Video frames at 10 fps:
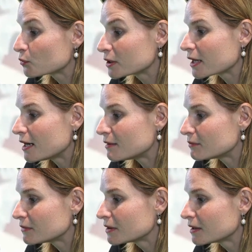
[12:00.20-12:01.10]
will
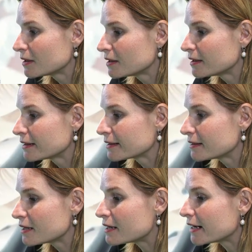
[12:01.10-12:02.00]
come.
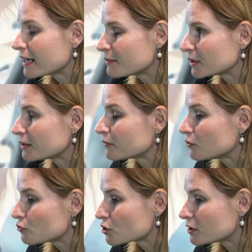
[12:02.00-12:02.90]
They are aimed at
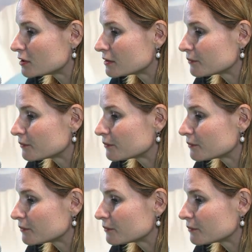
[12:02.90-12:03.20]
future.